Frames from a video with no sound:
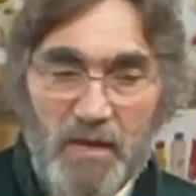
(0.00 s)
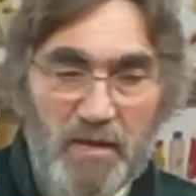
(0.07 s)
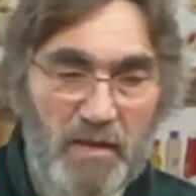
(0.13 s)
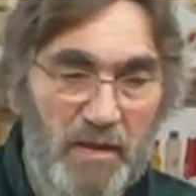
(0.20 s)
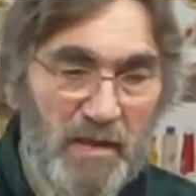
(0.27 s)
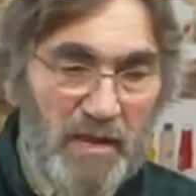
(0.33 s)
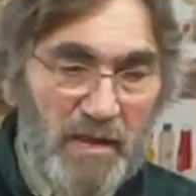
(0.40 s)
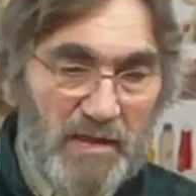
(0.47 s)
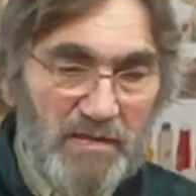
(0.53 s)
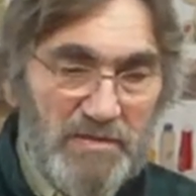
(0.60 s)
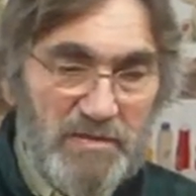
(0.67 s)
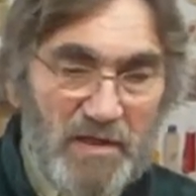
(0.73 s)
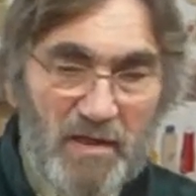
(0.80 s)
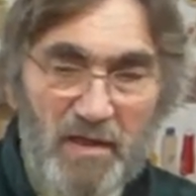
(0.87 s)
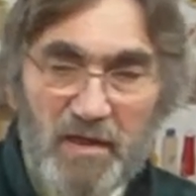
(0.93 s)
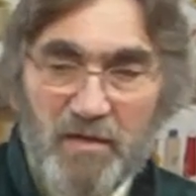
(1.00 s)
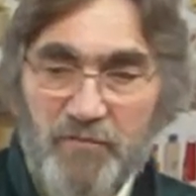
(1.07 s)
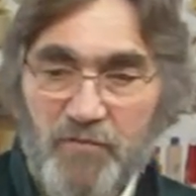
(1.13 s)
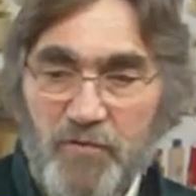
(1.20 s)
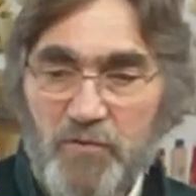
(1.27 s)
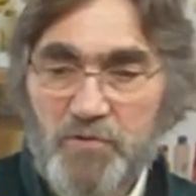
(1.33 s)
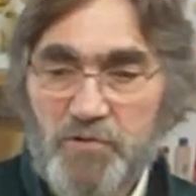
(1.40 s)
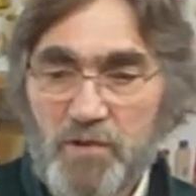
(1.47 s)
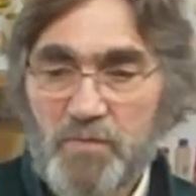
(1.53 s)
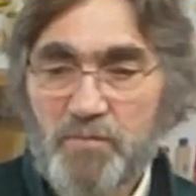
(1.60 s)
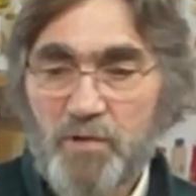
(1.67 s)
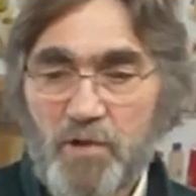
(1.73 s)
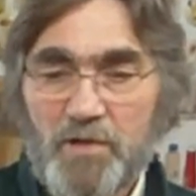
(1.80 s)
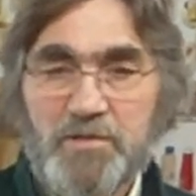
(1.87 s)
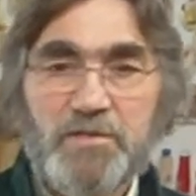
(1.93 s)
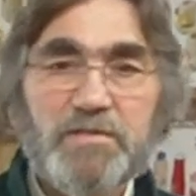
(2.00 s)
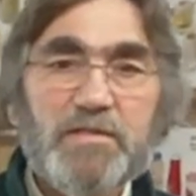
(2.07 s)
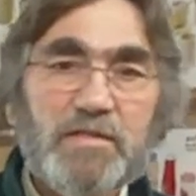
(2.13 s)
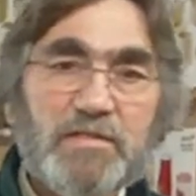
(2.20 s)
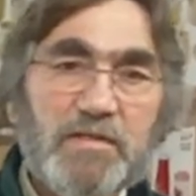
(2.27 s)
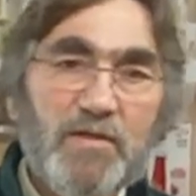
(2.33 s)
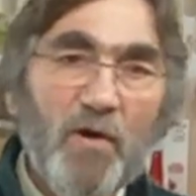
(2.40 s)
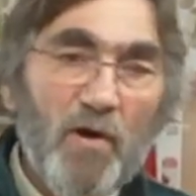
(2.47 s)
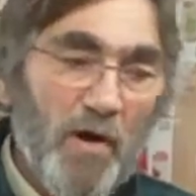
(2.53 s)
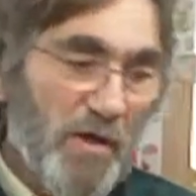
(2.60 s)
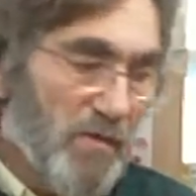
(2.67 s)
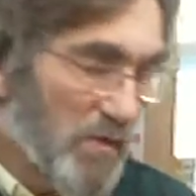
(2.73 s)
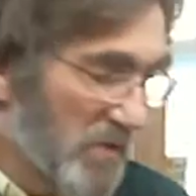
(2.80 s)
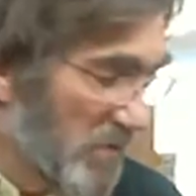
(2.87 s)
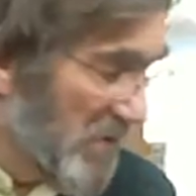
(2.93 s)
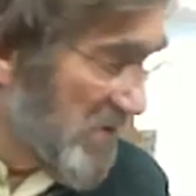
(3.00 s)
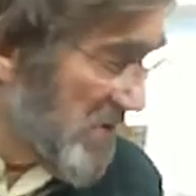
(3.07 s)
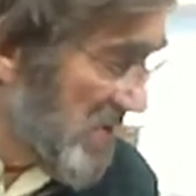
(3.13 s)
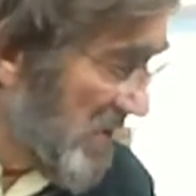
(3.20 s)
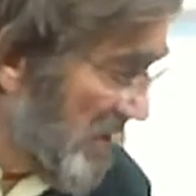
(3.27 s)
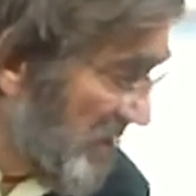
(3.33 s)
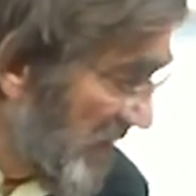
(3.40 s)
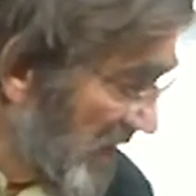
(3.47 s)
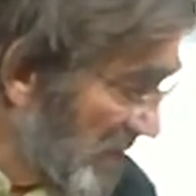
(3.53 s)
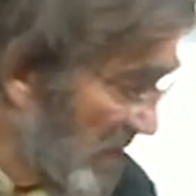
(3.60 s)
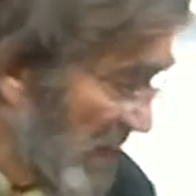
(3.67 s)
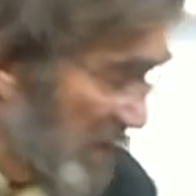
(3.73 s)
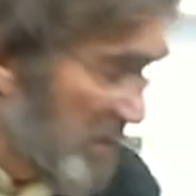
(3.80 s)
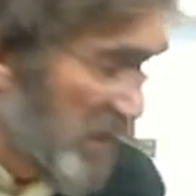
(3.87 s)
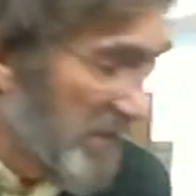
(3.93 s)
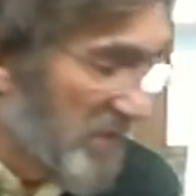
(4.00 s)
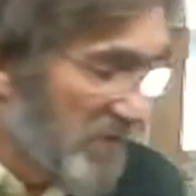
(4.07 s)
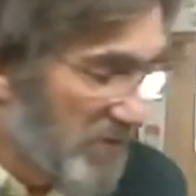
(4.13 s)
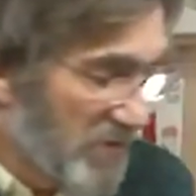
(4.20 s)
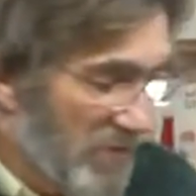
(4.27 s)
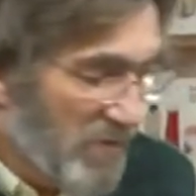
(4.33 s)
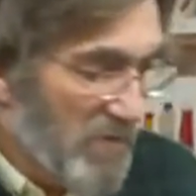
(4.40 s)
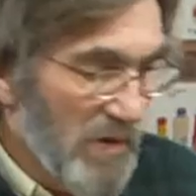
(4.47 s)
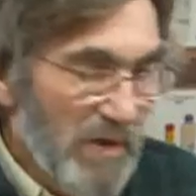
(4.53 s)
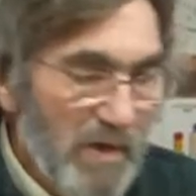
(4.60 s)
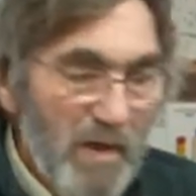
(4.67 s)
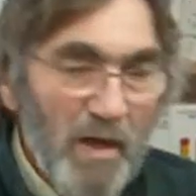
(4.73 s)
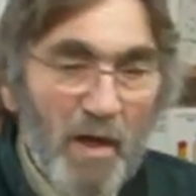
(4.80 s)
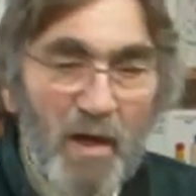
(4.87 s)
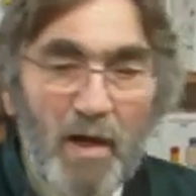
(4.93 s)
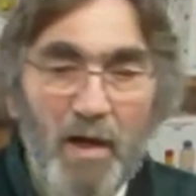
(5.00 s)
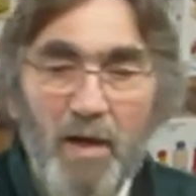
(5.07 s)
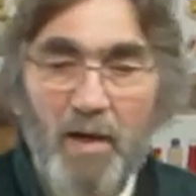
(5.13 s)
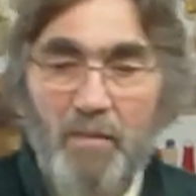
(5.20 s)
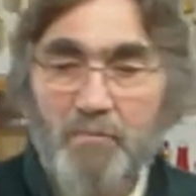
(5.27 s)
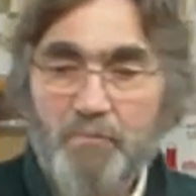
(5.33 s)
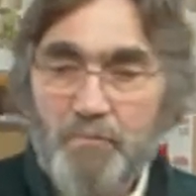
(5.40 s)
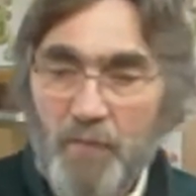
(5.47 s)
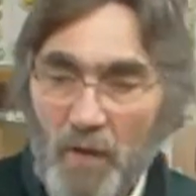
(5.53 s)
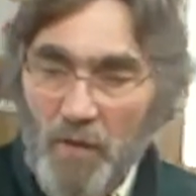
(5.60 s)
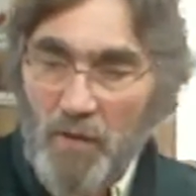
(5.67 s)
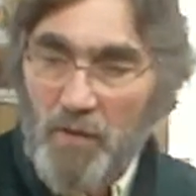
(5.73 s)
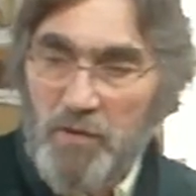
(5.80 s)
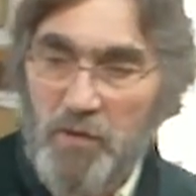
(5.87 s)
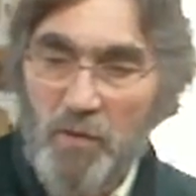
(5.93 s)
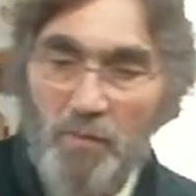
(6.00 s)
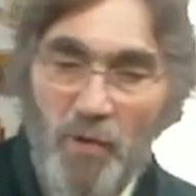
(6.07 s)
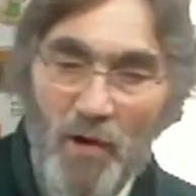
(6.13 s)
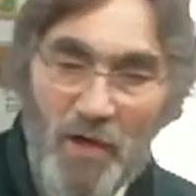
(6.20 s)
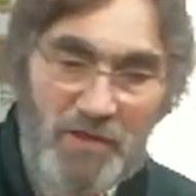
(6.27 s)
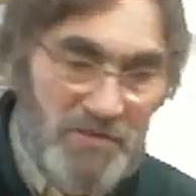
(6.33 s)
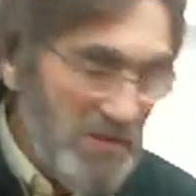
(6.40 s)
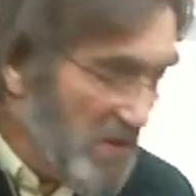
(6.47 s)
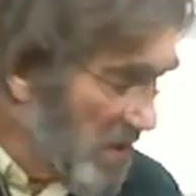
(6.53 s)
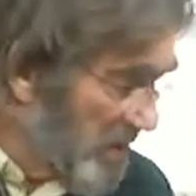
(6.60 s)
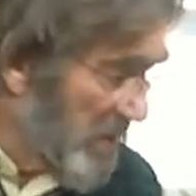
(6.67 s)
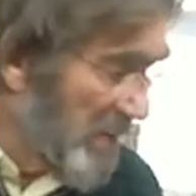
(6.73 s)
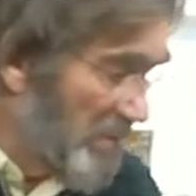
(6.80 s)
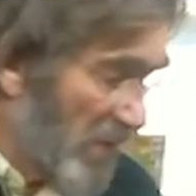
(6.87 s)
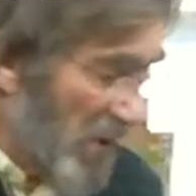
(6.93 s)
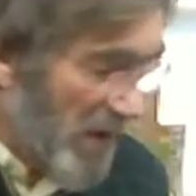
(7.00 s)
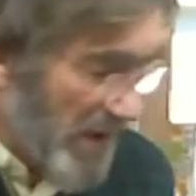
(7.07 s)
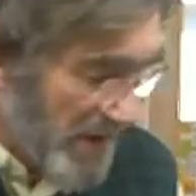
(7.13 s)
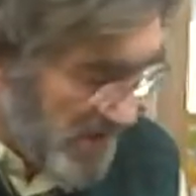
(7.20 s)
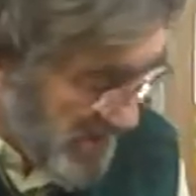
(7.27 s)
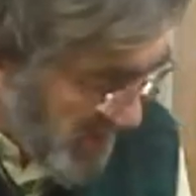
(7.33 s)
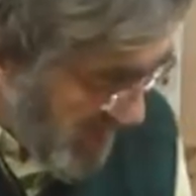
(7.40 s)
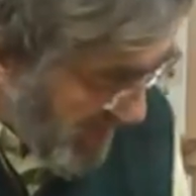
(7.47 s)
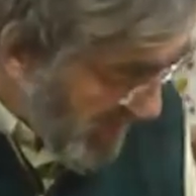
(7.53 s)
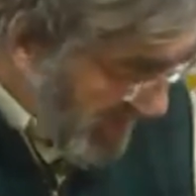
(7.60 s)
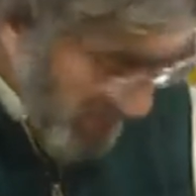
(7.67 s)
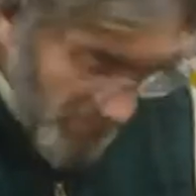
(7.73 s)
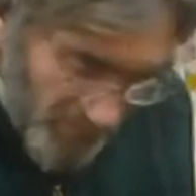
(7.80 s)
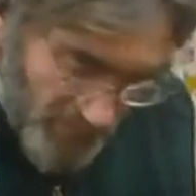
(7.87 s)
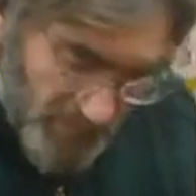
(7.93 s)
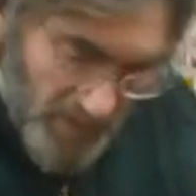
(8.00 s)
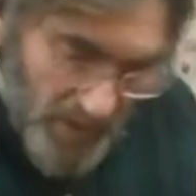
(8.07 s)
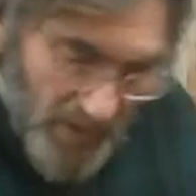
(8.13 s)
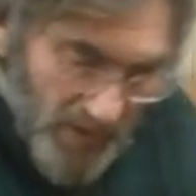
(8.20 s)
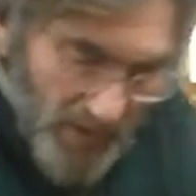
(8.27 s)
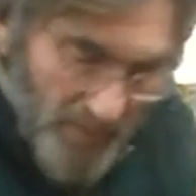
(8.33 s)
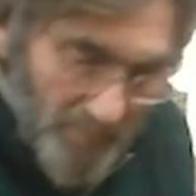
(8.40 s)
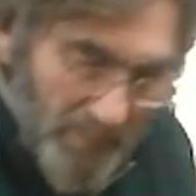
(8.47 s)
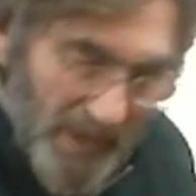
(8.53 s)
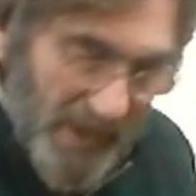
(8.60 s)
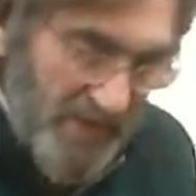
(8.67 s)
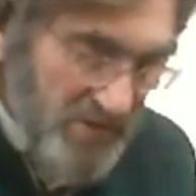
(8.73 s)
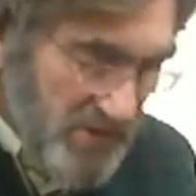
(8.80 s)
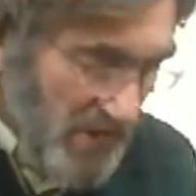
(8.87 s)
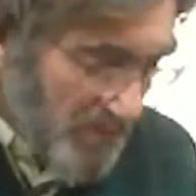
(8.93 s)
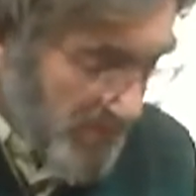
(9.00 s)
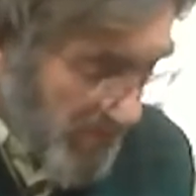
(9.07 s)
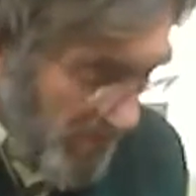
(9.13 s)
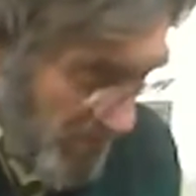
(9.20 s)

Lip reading: If you should purchase this in hardwood, which a fair amount of people do, your parts are going to be marked, so you're going to match up your